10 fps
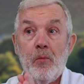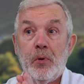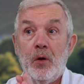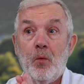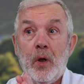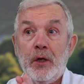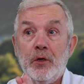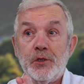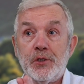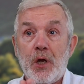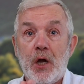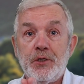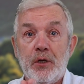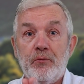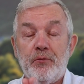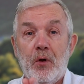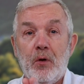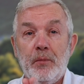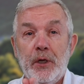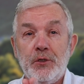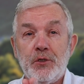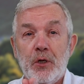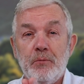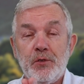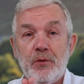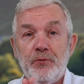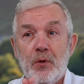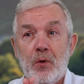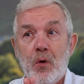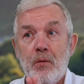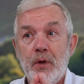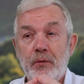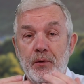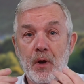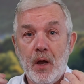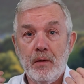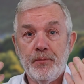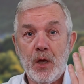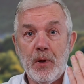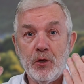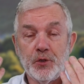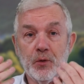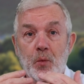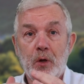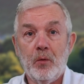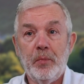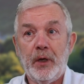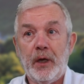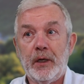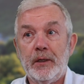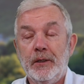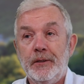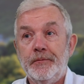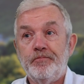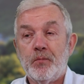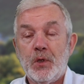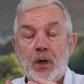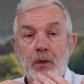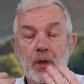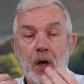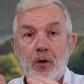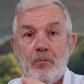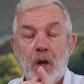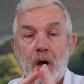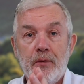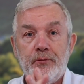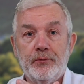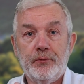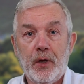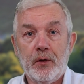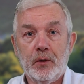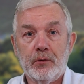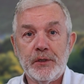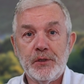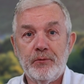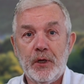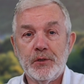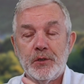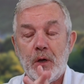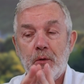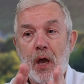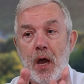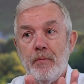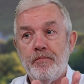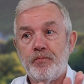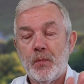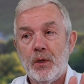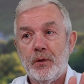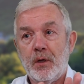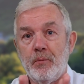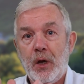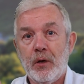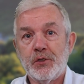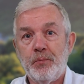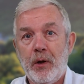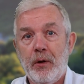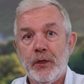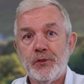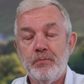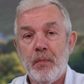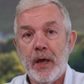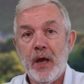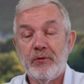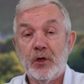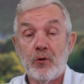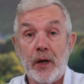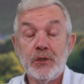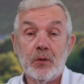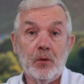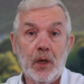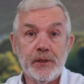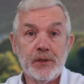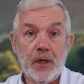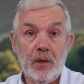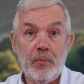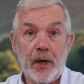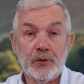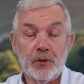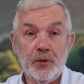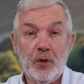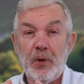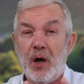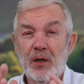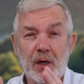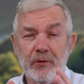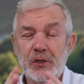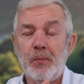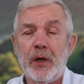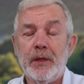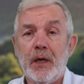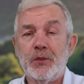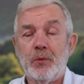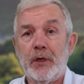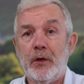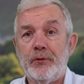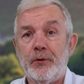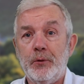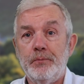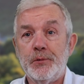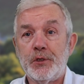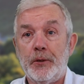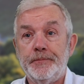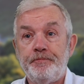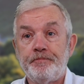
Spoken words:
but where you're starting from in terms of your, if you like, emotional well-being, you know, your home life and all the rest of it, so that the Camino experience may have a greater or lesser impact on you. But I'll kind of explain that as we go through. So,